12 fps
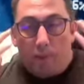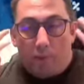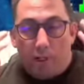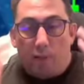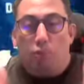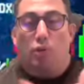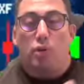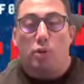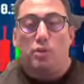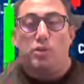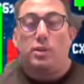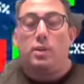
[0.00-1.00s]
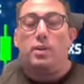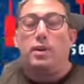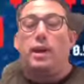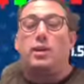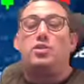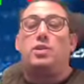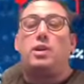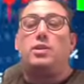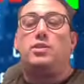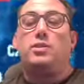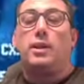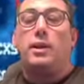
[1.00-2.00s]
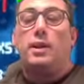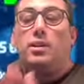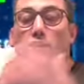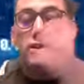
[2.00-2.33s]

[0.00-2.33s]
cryptocurrency exchanges